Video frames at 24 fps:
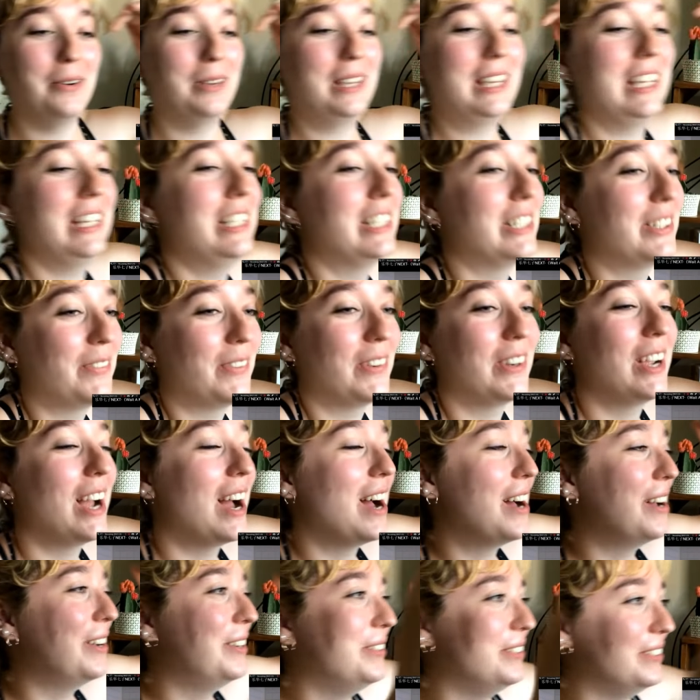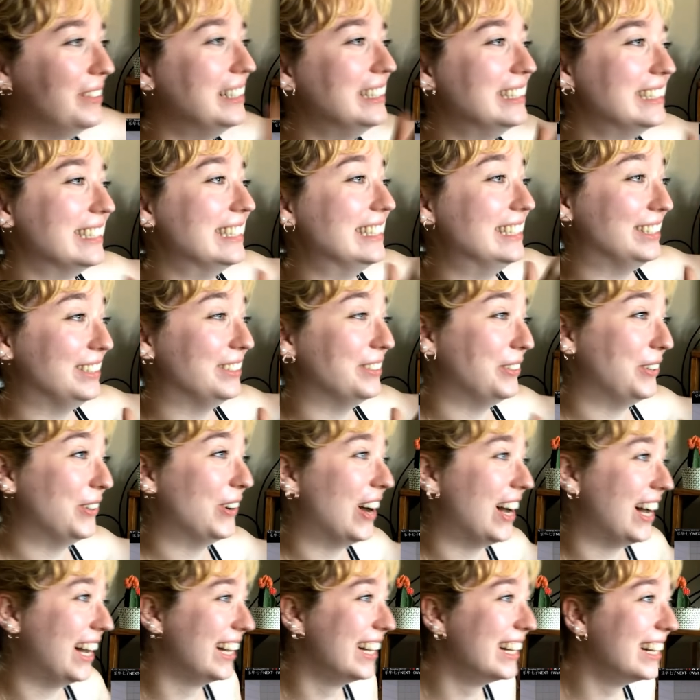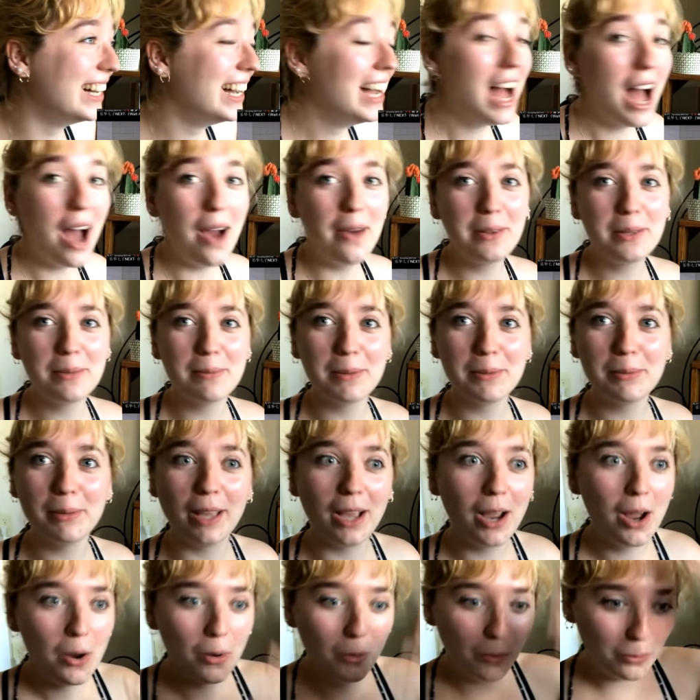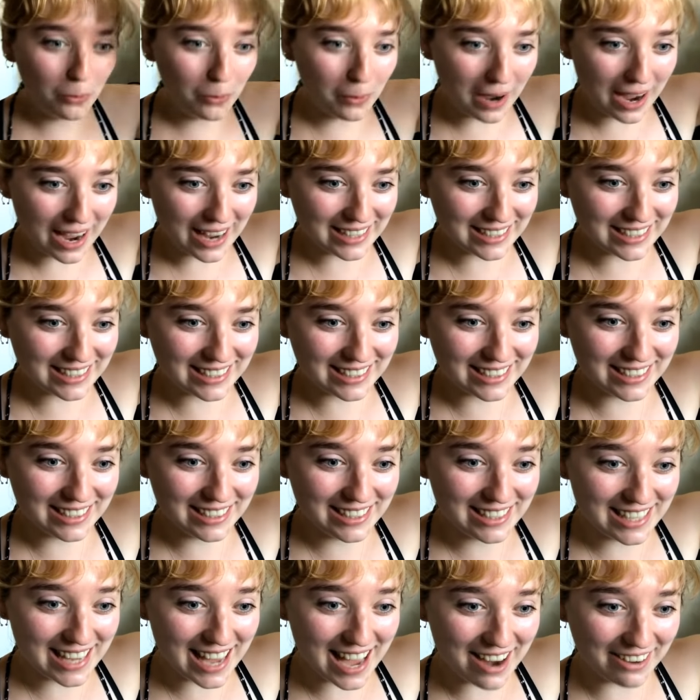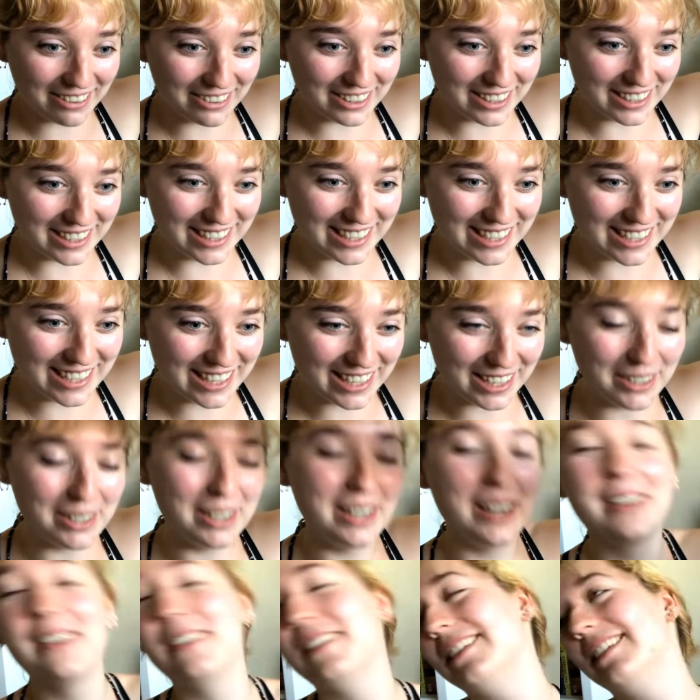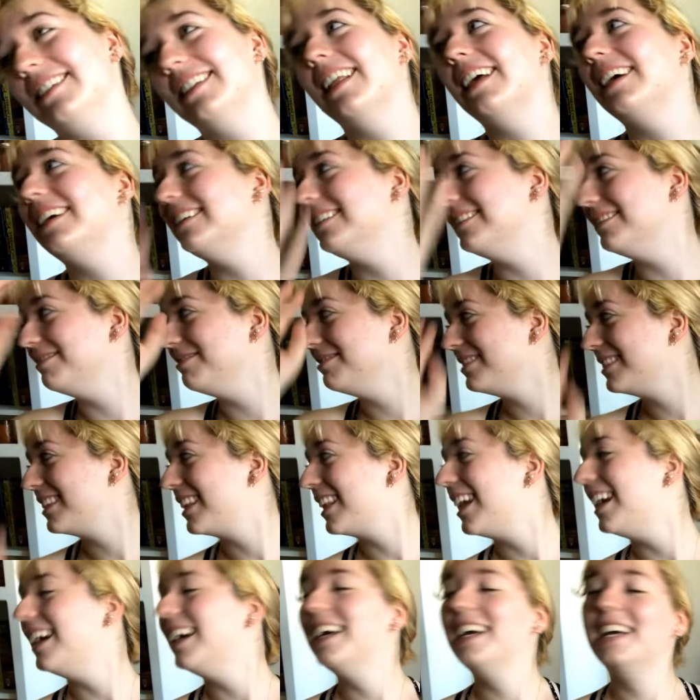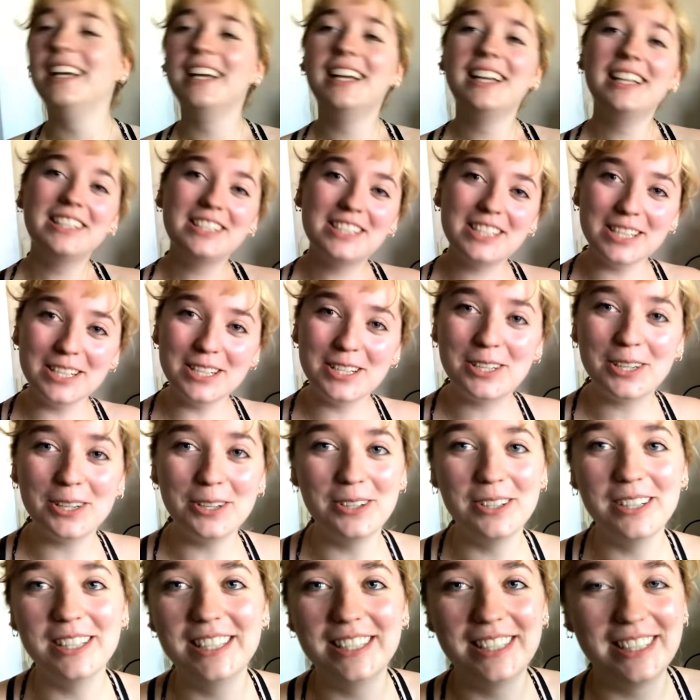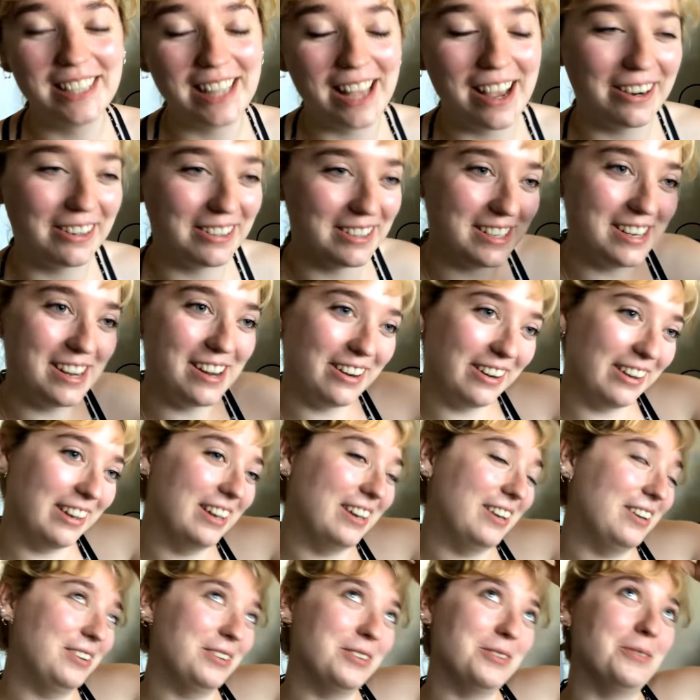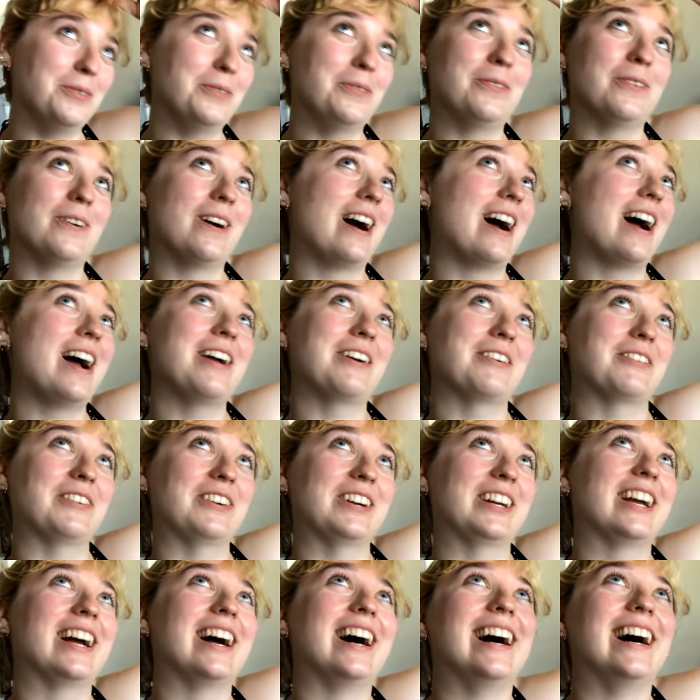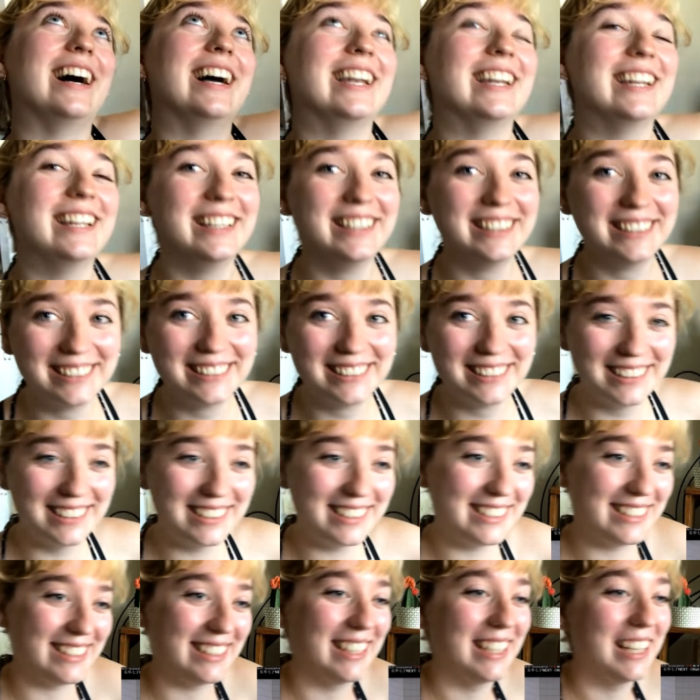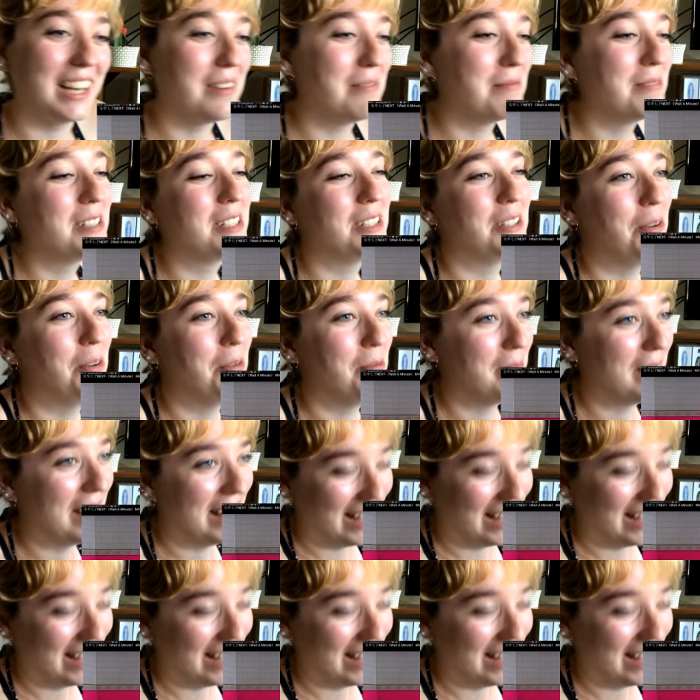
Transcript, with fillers: low-key just forgot who was in Yuhua. I was supposed to be like, why is Zarin here? And I was like, Shinshun and Zarin are in the Yuhua. I forgot. Shit, I'm so